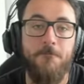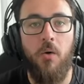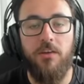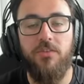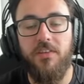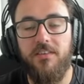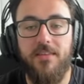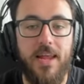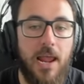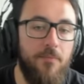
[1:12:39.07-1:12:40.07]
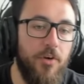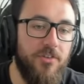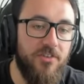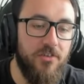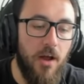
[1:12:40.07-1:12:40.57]
All right, so this is the game
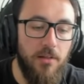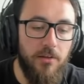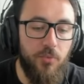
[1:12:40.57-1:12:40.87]
versus Sylas.